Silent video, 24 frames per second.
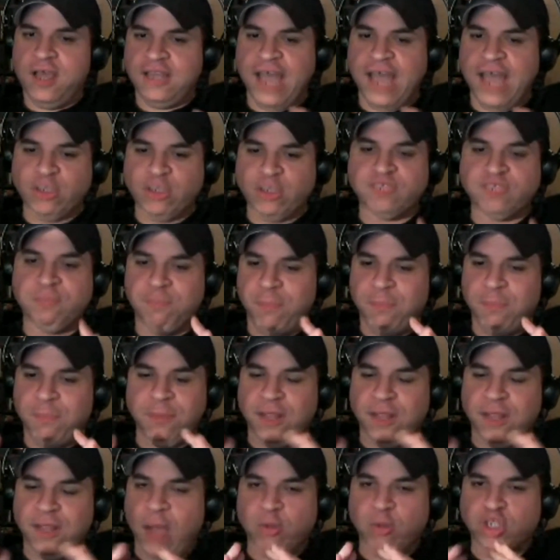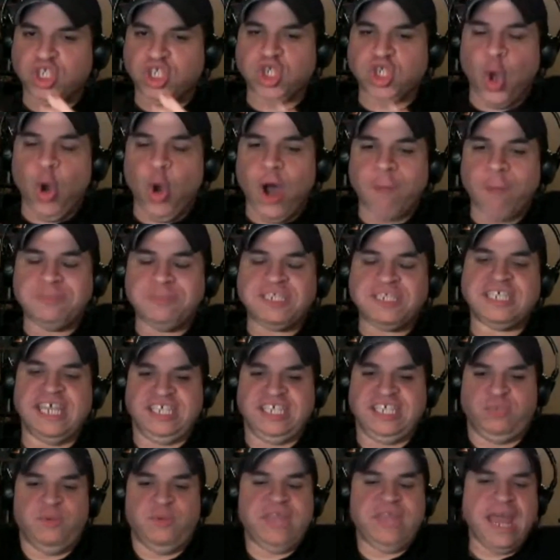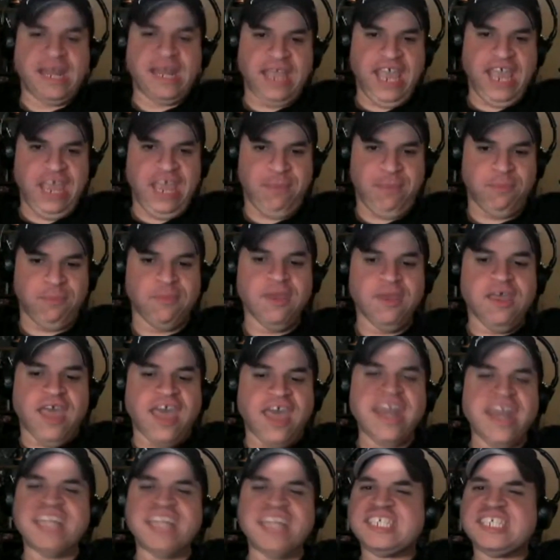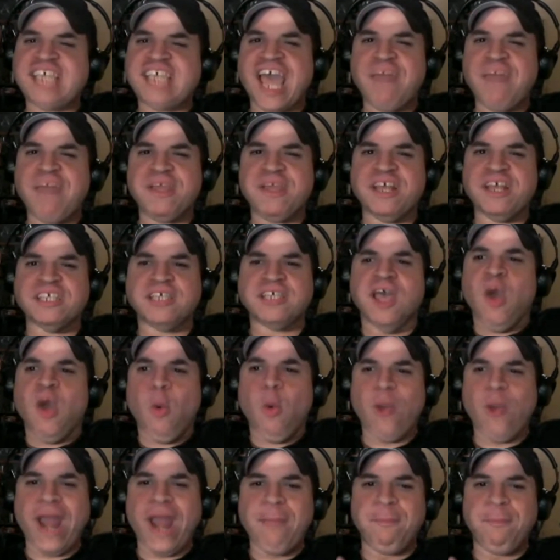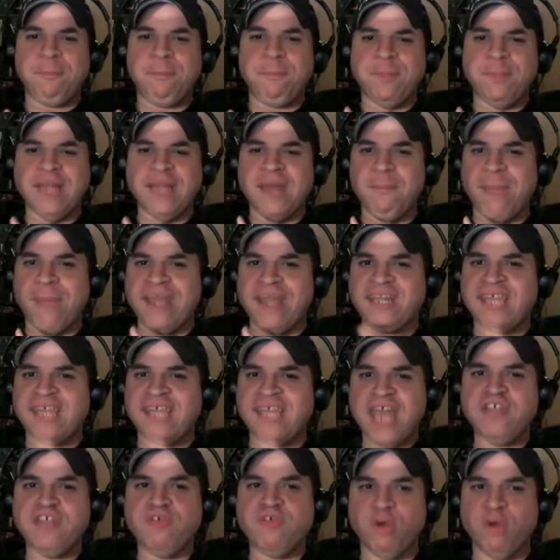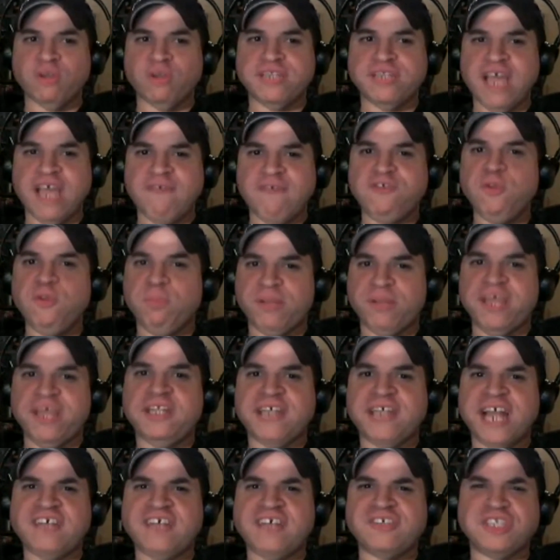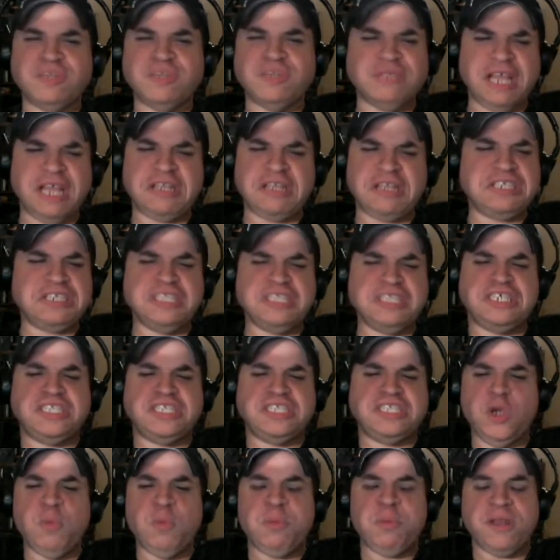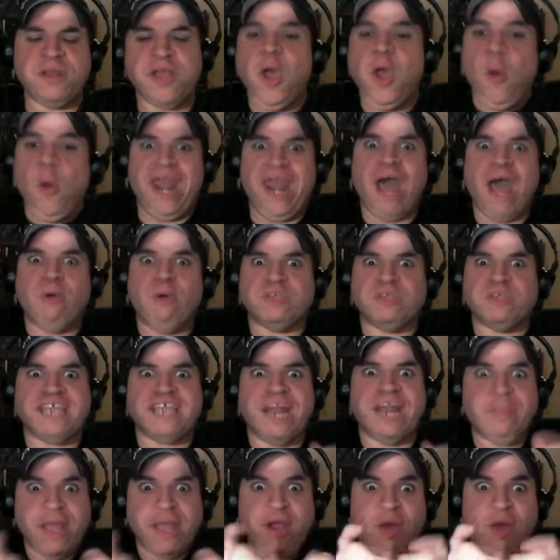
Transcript: I was I was so obsessed with that game. And it's sad because when I let my ten-year-old nephew play Tetris, he was like, this is stupid. When I was ten, I'm like,